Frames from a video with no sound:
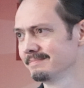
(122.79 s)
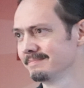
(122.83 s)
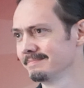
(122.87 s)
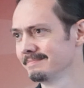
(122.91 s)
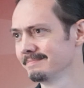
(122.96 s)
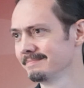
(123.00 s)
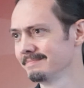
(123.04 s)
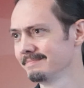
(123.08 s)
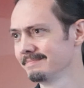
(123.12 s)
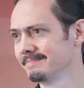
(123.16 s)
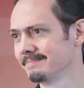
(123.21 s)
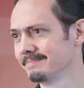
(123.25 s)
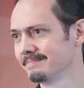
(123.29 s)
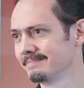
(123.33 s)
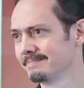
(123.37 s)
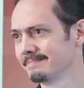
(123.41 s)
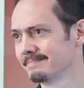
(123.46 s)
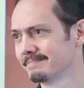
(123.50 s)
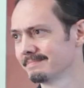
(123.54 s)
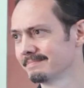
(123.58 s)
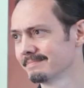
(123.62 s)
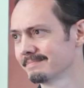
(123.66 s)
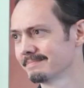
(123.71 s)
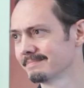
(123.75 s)

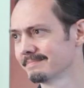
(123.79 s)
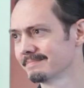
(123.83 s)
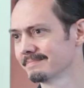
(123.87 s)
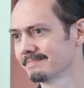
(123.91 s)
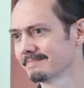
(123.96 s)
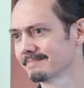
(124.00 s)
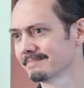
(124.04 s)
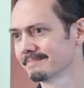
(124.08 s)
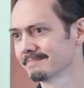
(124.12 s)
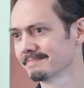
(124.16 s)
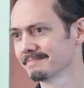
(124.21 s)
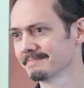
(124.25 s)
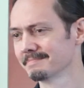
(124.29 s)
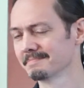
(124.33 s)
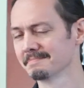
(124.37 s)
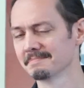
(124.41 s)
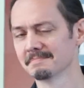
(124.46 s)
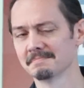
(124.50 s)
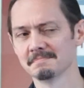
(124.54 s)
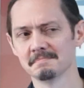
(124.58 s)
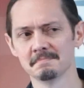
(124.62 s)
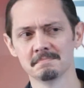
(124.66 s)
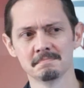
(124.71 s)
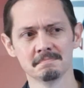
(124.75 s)

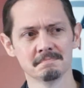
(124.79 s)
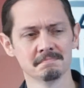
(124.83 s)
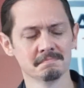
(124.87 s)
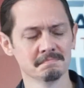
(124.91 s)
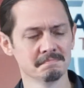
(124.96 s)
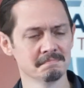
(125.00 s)
Nobody speaks.